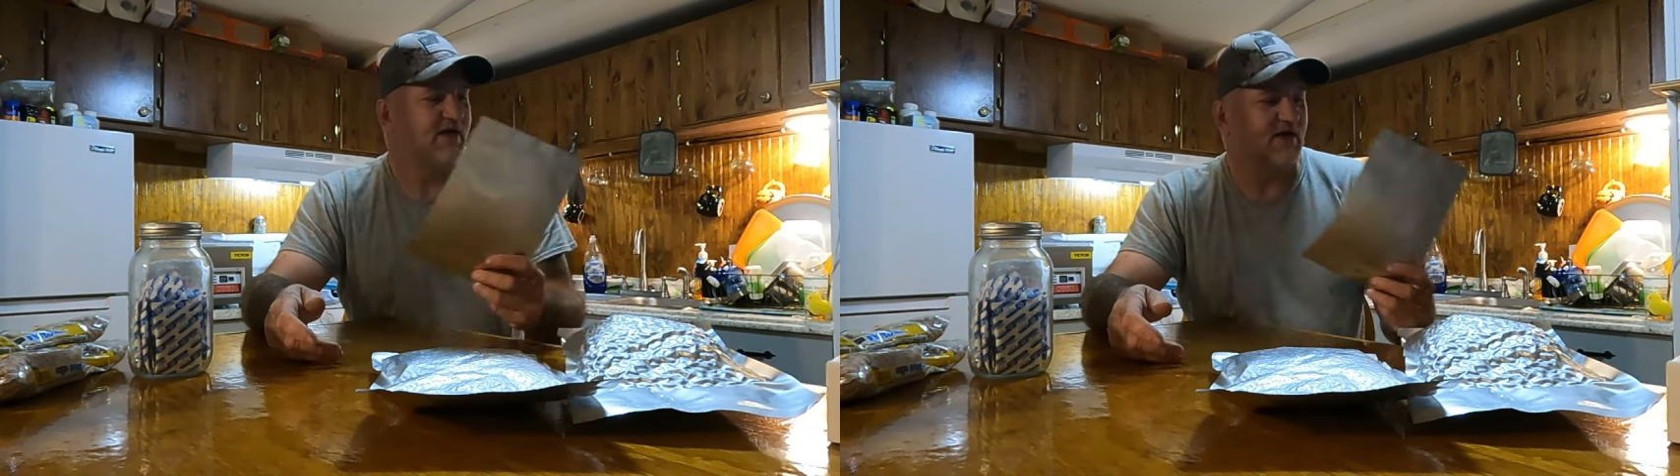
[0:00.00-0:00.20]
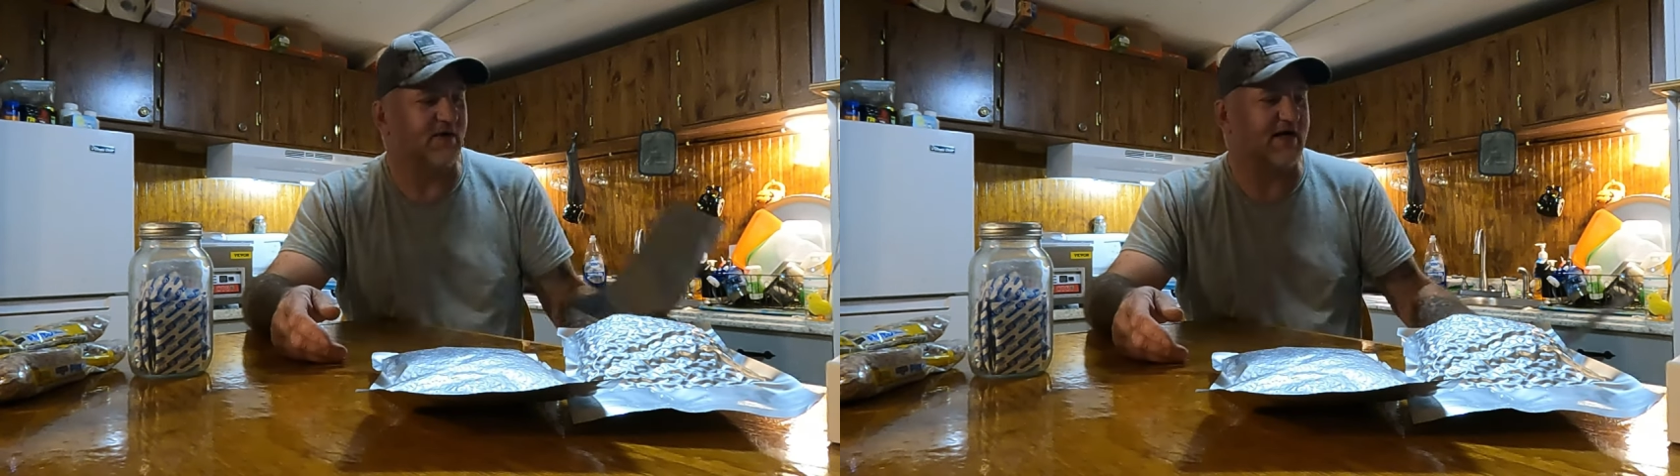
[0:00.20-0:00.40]

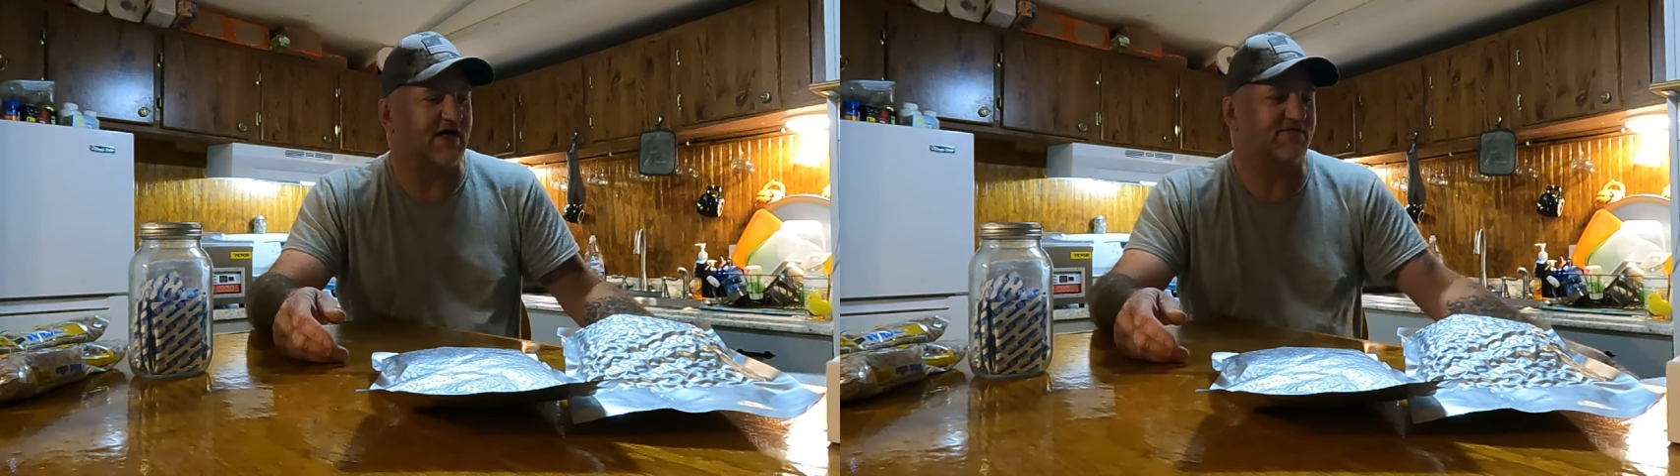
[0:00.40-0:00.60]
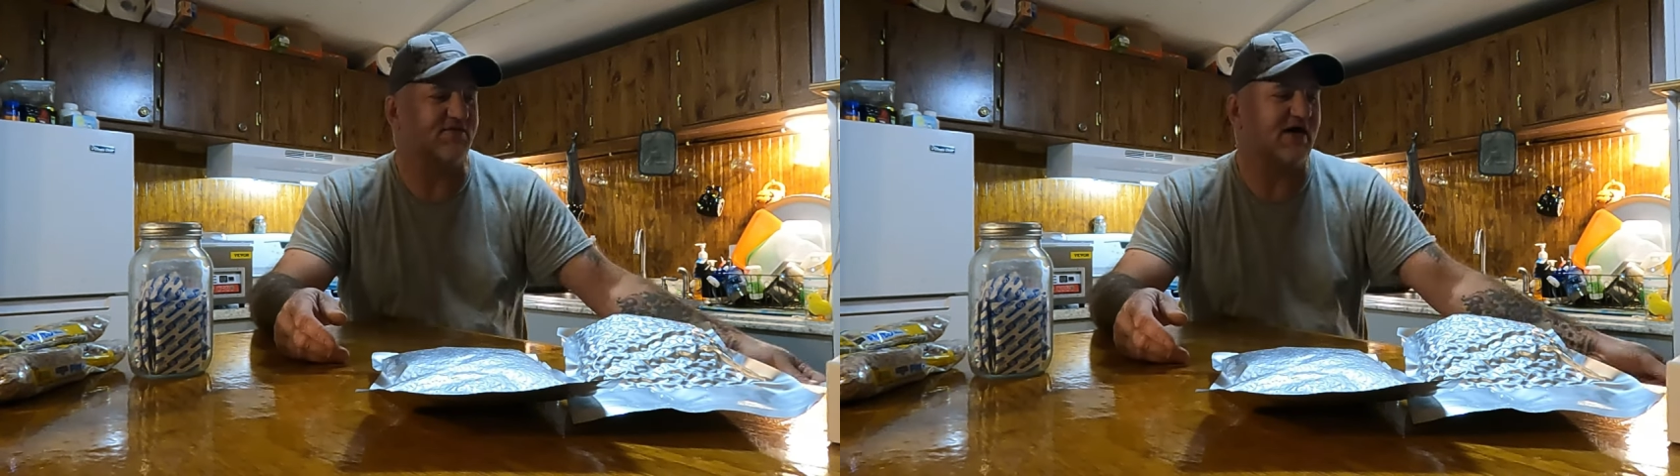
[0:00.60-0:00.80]
Anyway,
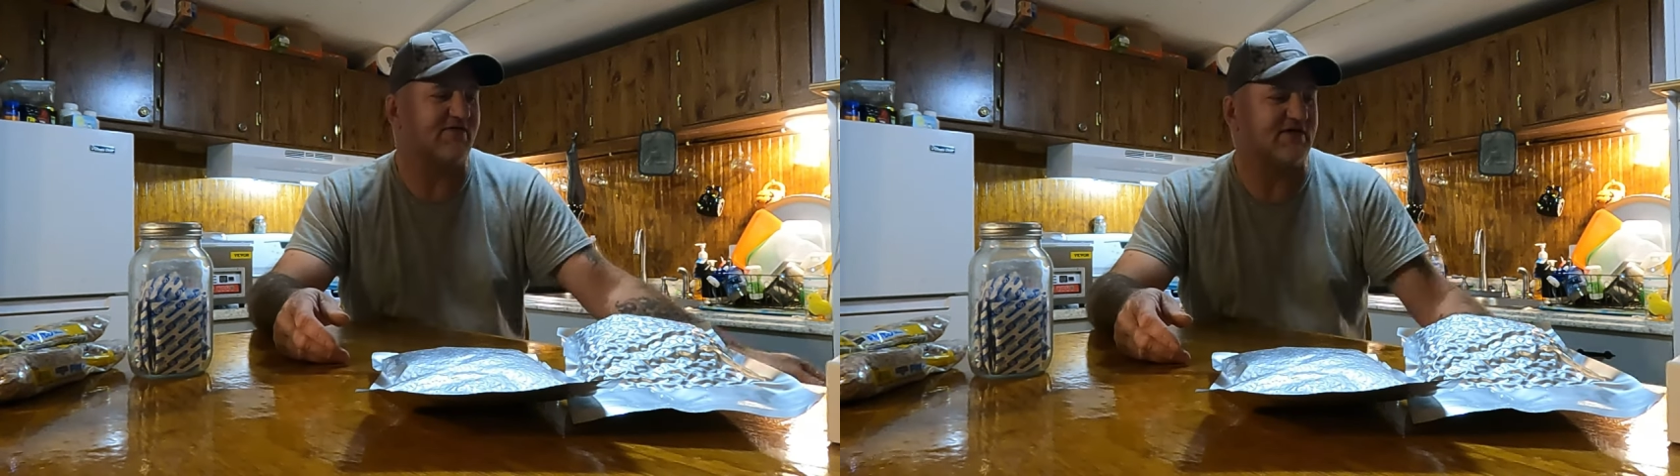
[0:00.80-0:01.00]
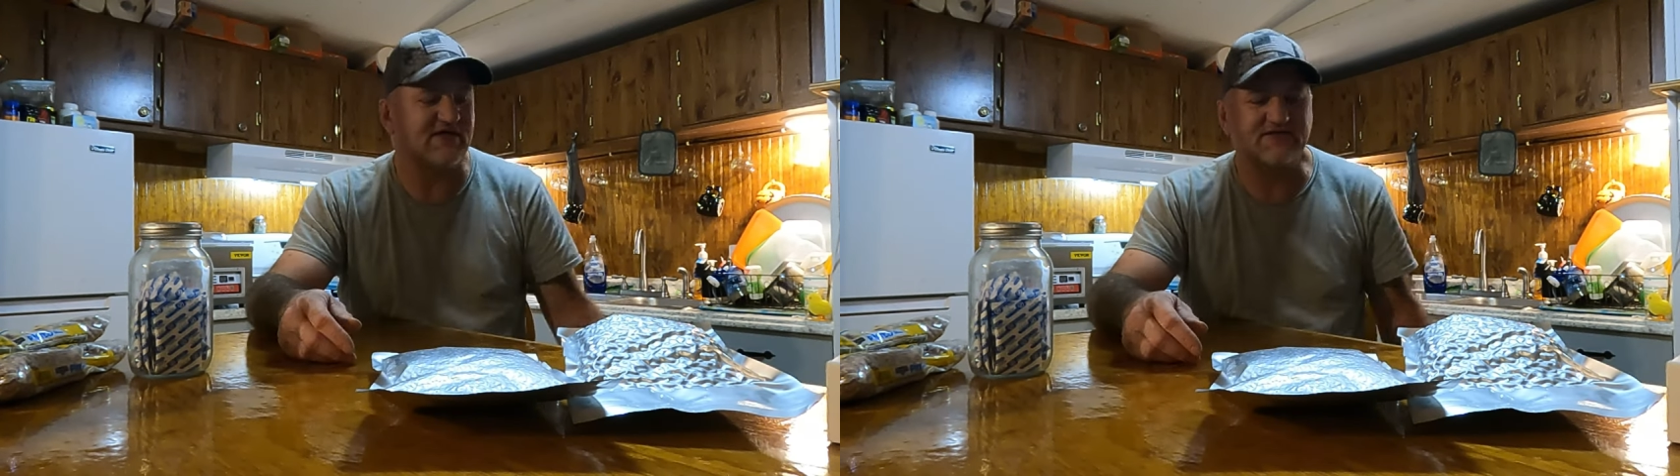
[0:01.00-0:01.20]
guys, if you
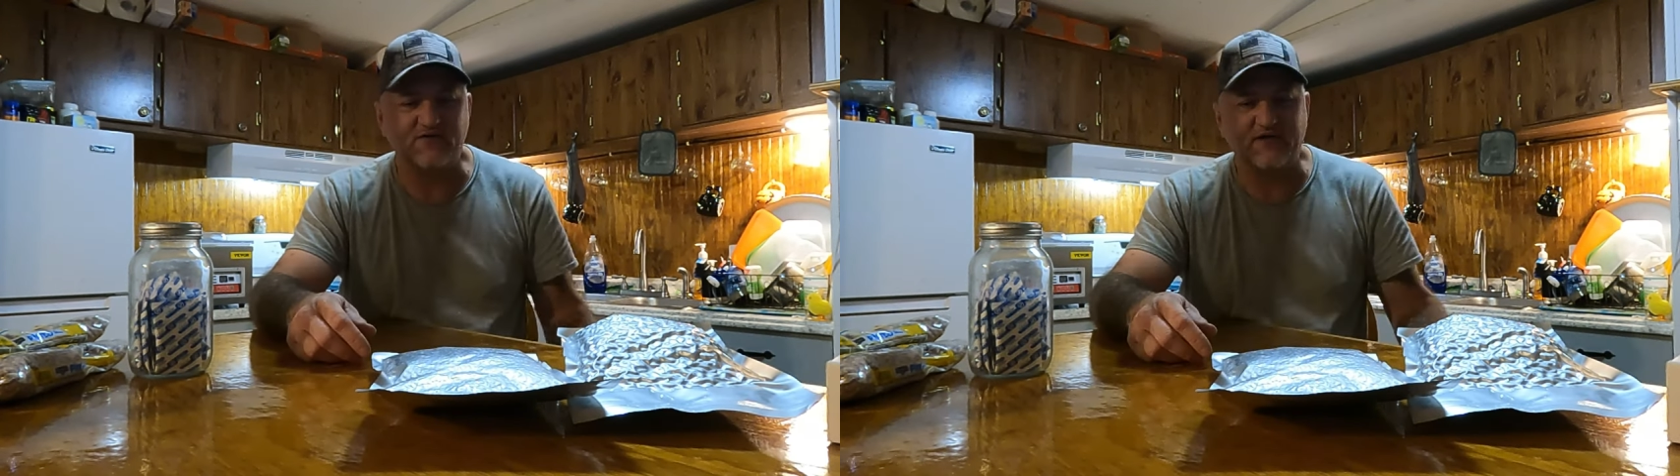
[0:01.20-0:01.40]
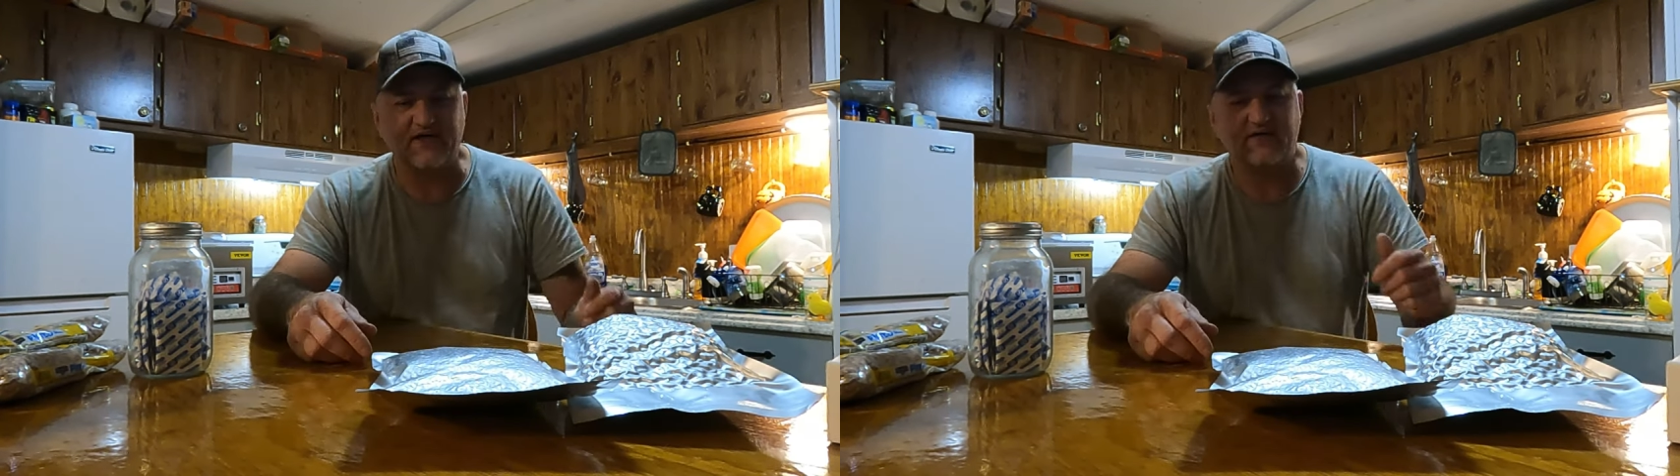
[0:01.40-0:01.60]
haven't done
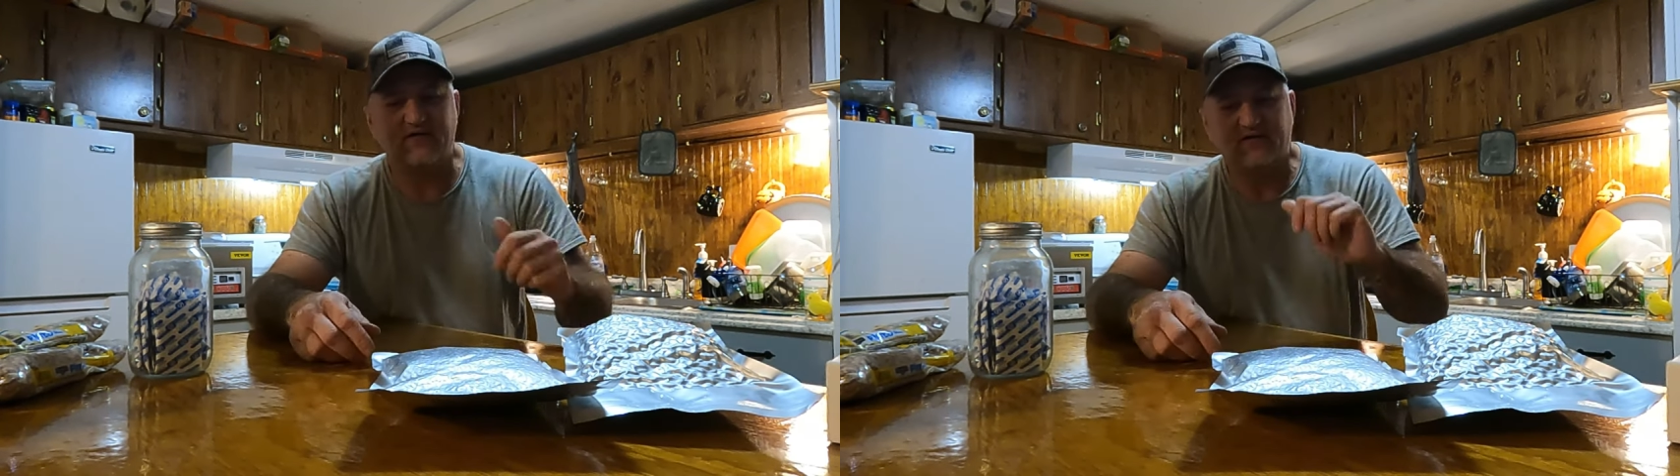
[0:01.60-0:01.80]
so yet,